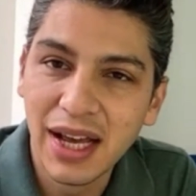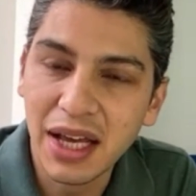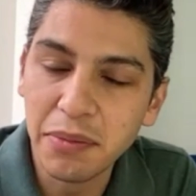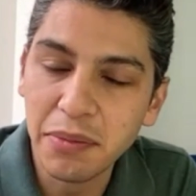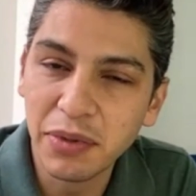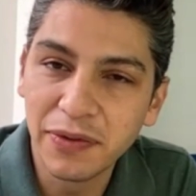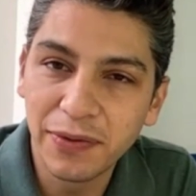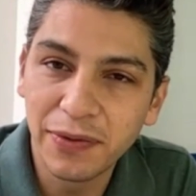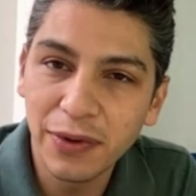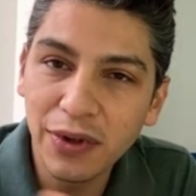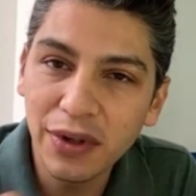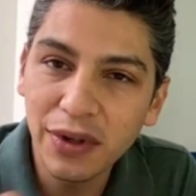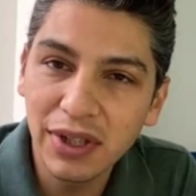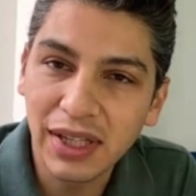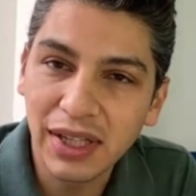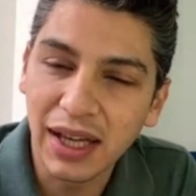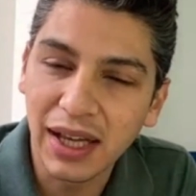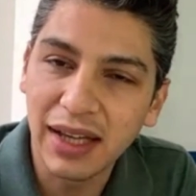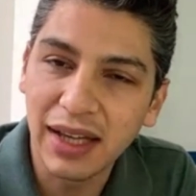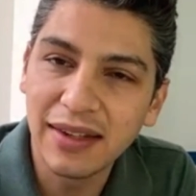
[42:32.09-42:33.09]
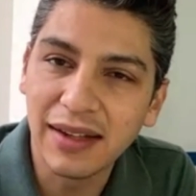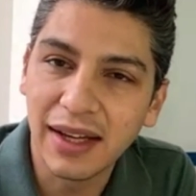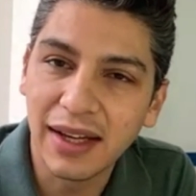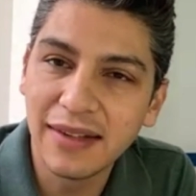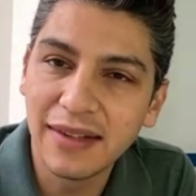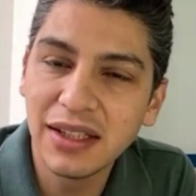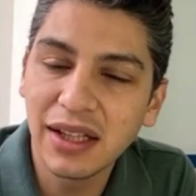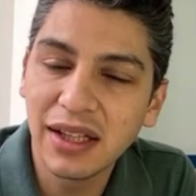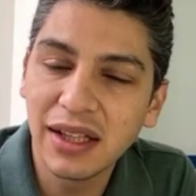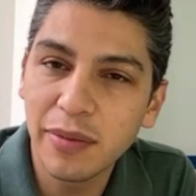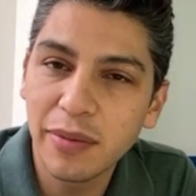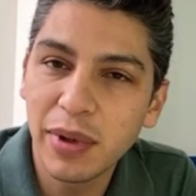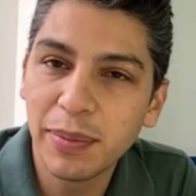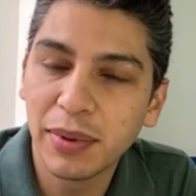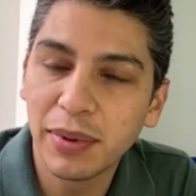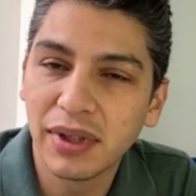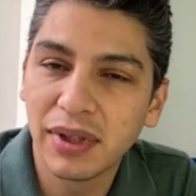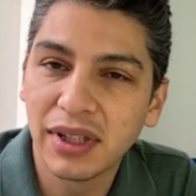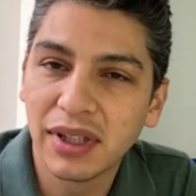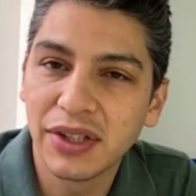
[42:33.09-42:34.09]
And before, like I see a lot of
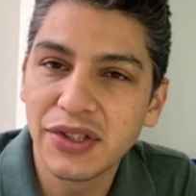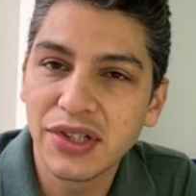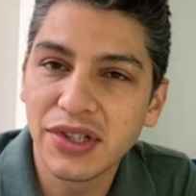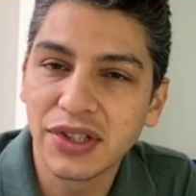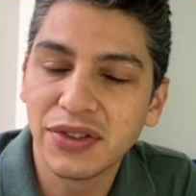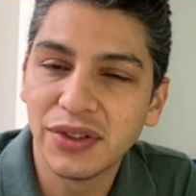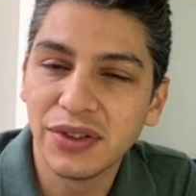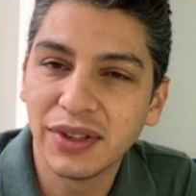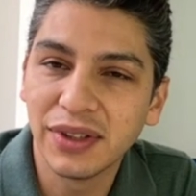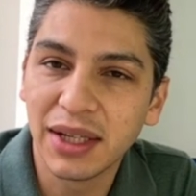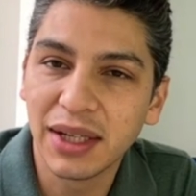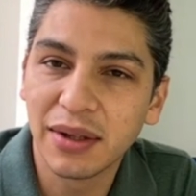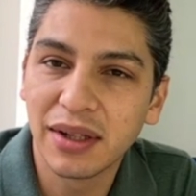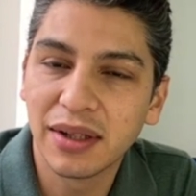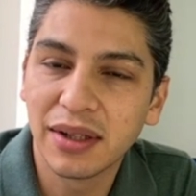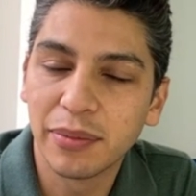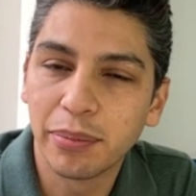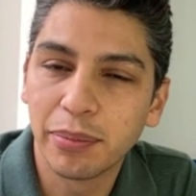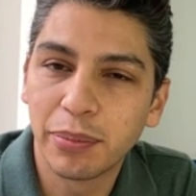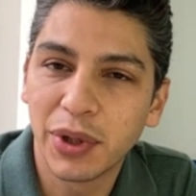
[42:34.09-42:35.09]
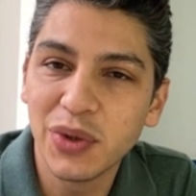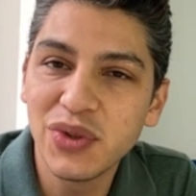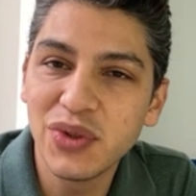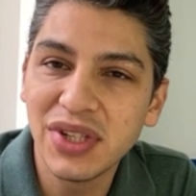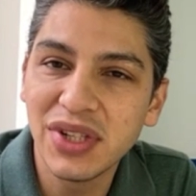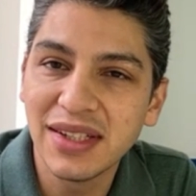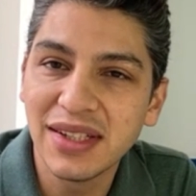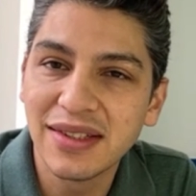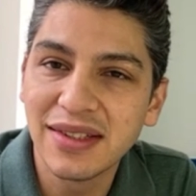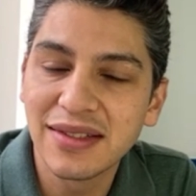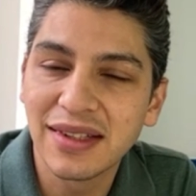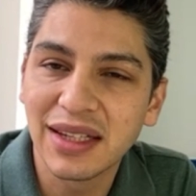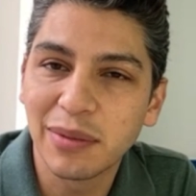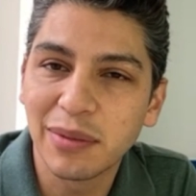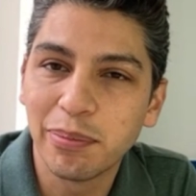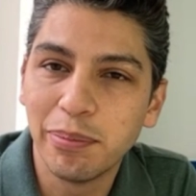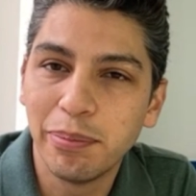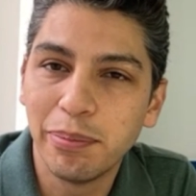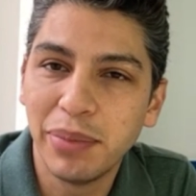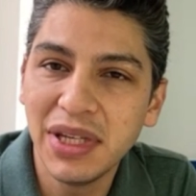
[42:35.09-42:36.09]
people allergic to like proteins like
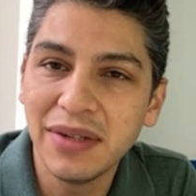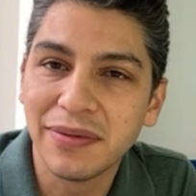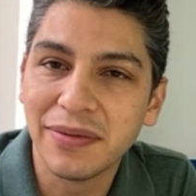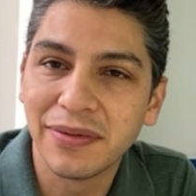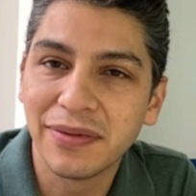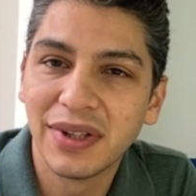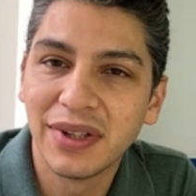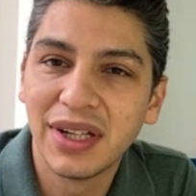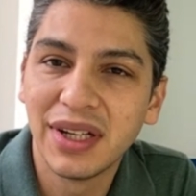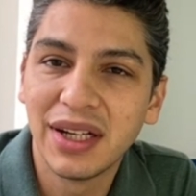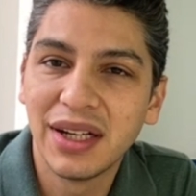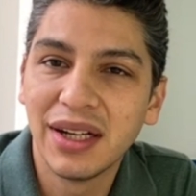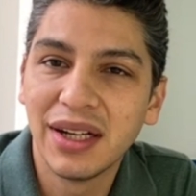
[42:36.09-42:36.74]
beef